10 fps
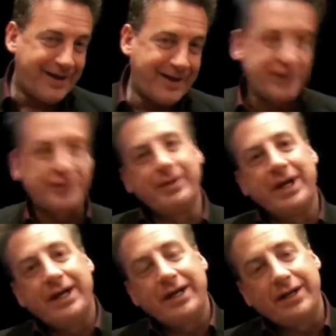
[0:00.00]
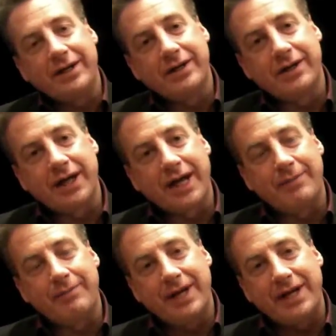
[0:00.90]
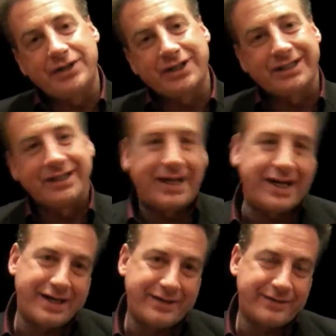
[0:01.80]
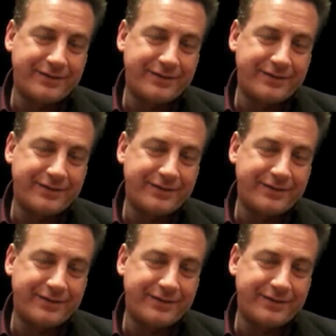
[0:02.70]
And he's a man here at Magic Live.